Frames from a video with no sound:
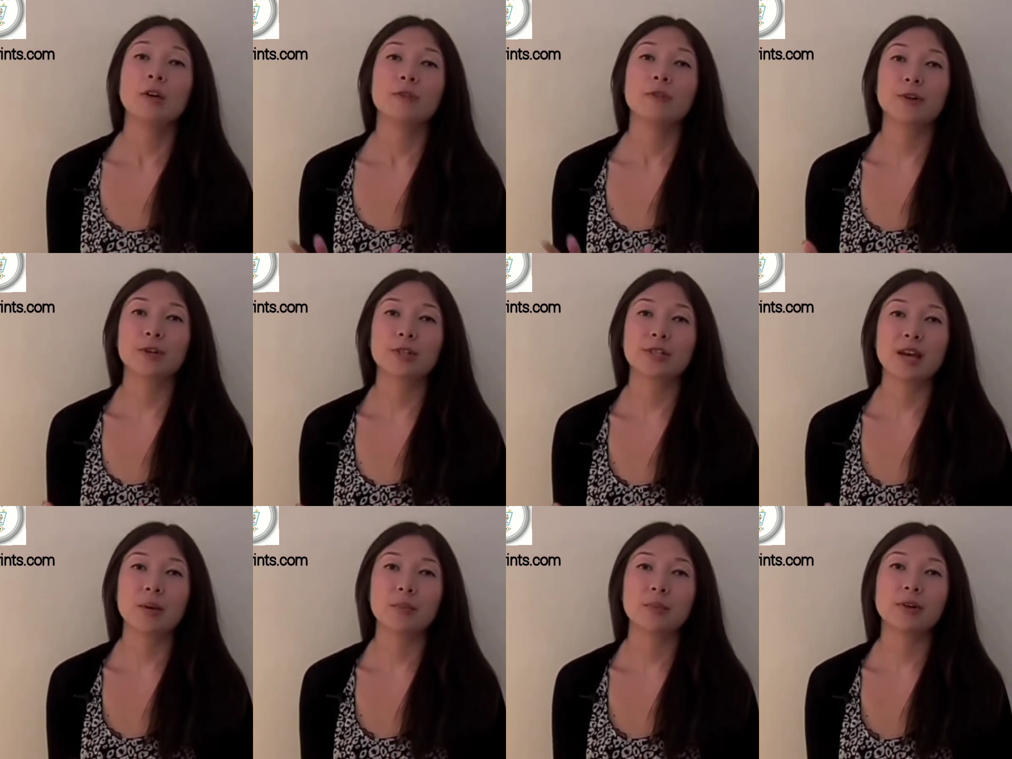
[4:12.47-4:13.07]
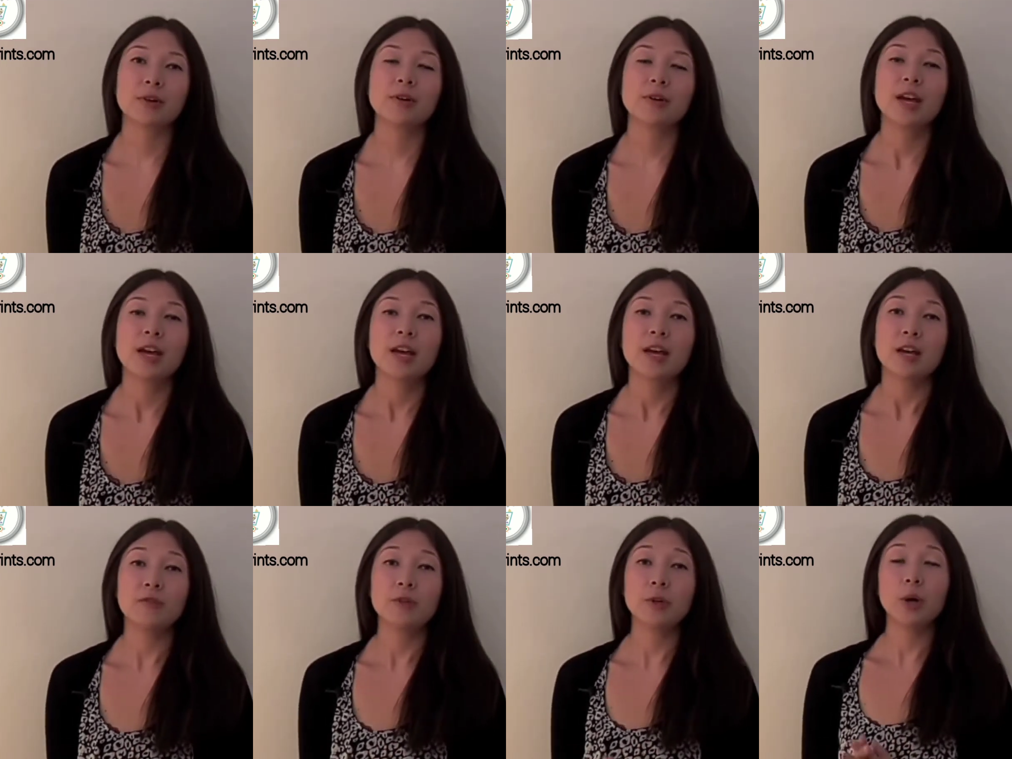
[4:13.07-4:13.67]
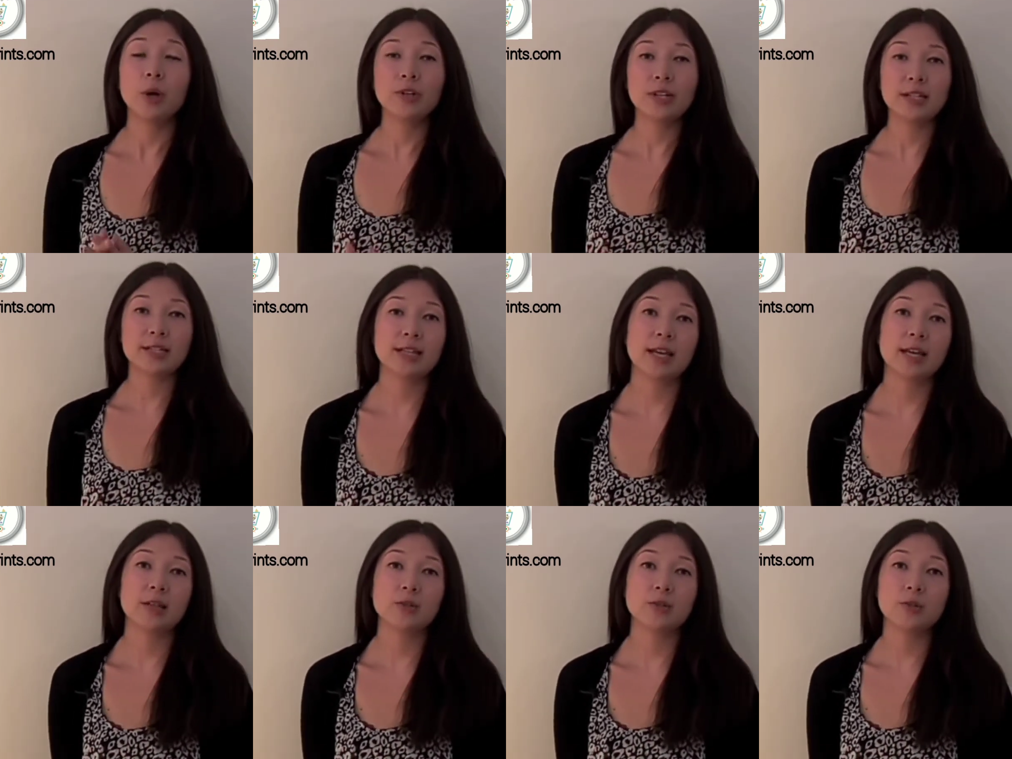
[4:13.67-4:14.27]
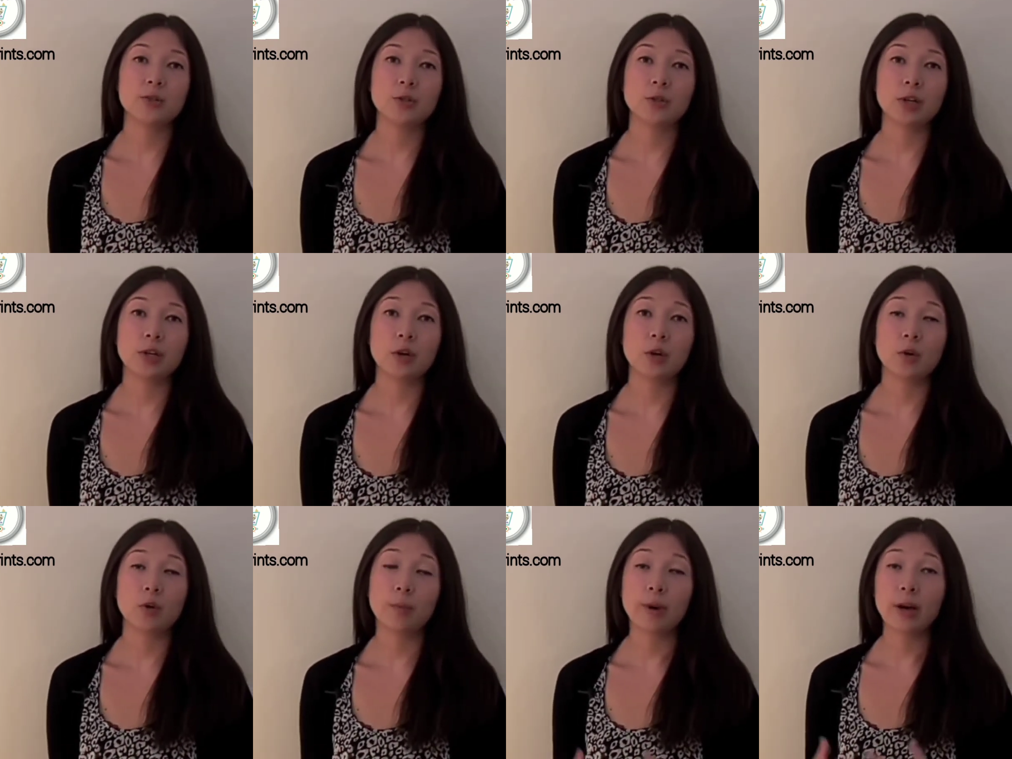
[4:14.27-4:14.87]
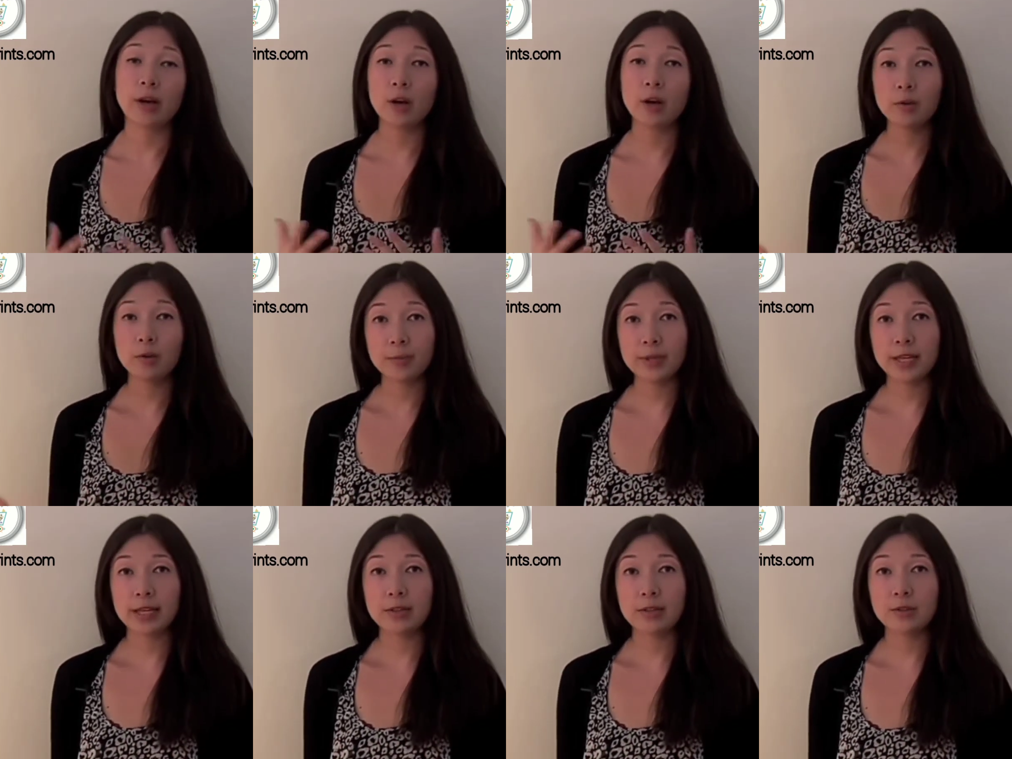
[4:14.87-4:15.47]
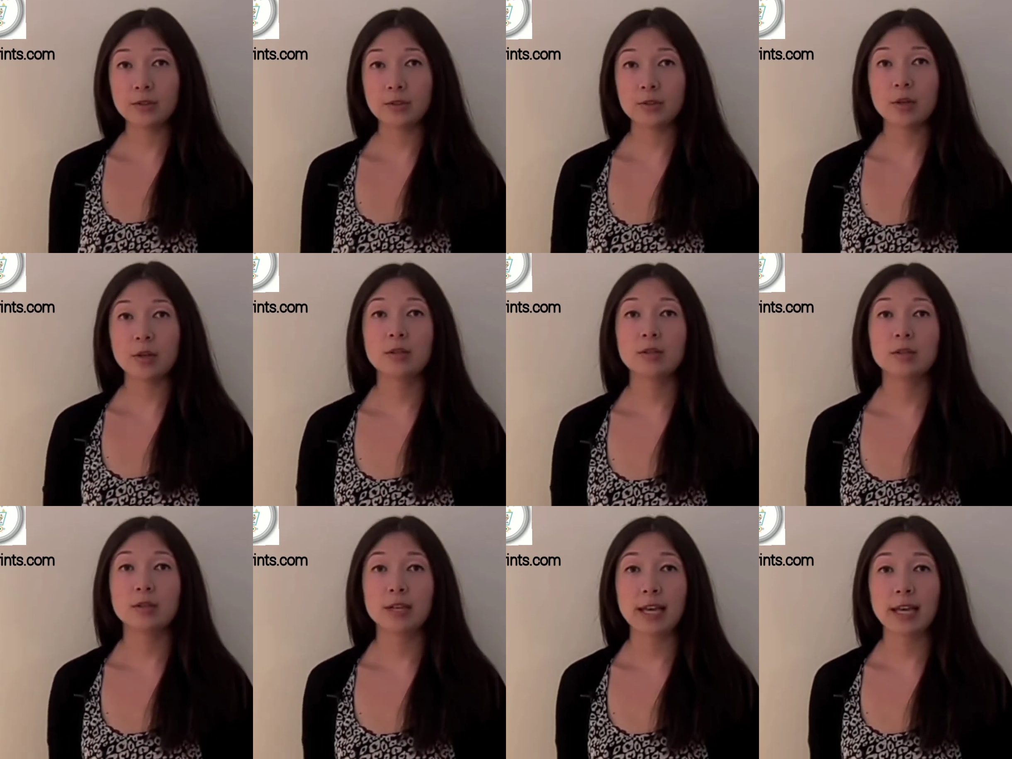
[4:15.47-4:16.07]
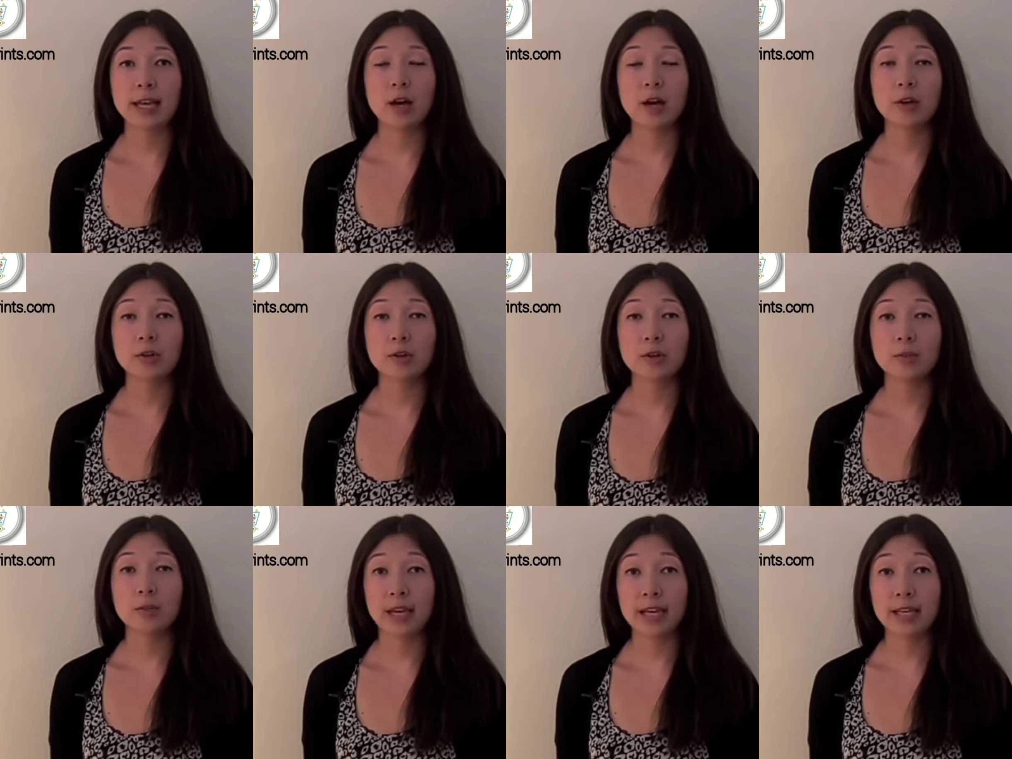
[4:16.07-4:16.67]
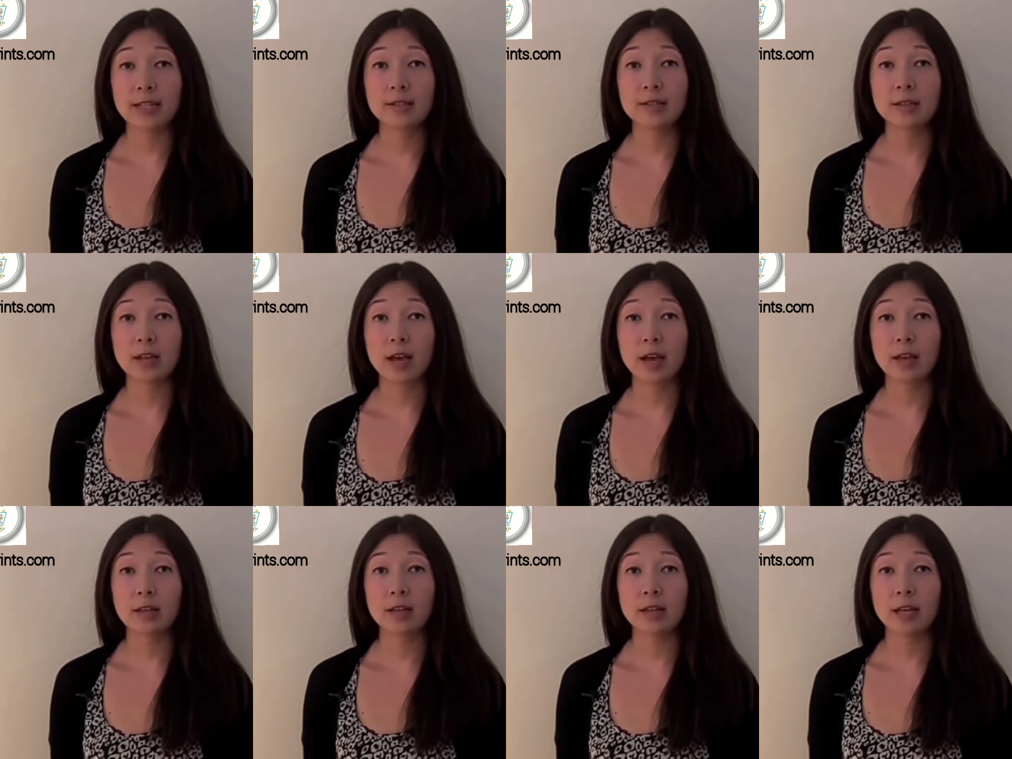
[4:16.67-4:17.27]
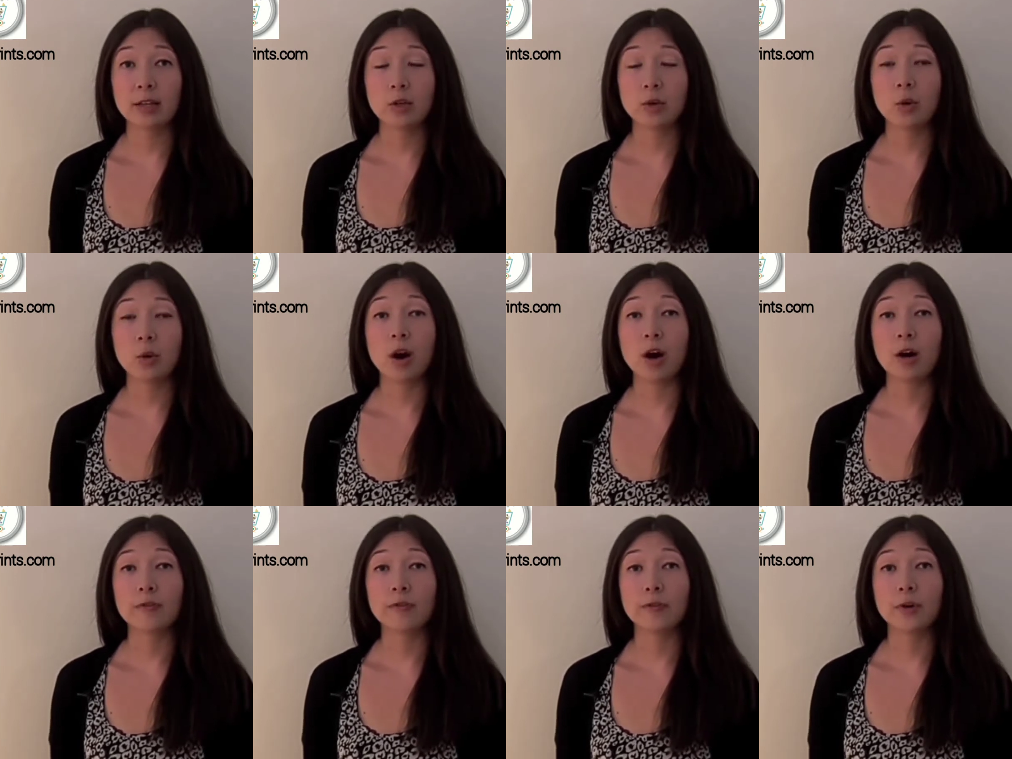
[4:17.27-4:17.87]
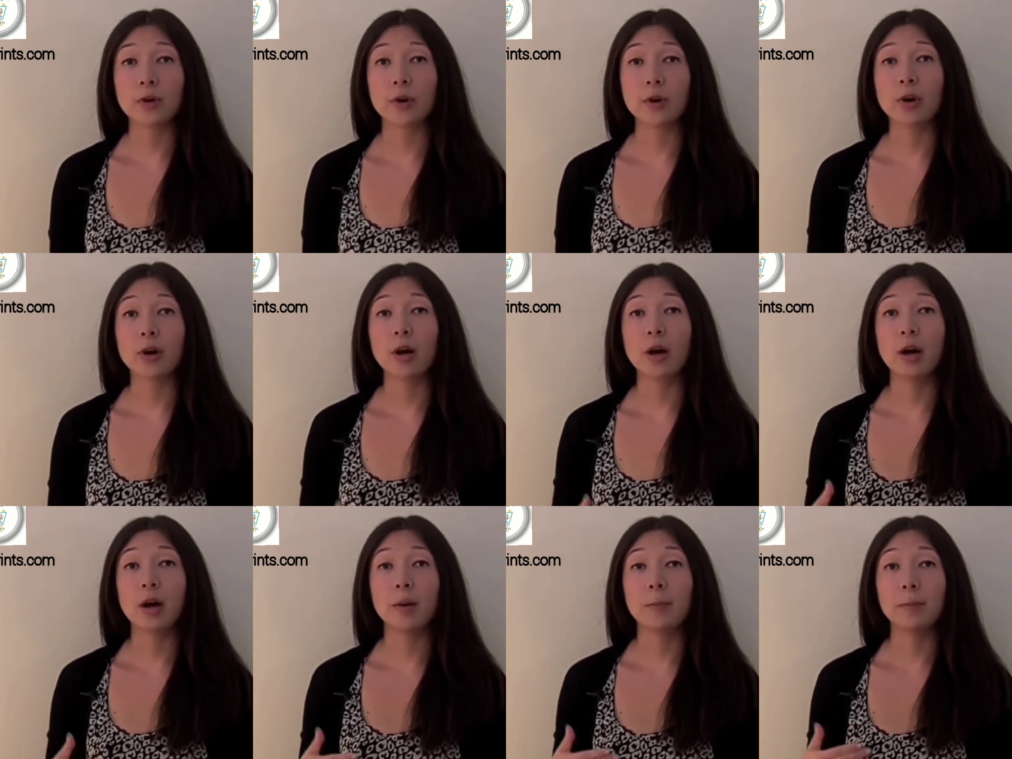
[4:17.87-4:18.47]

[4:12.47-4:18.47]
For example, if you own a dance studio, by all means say on your main sign that you offer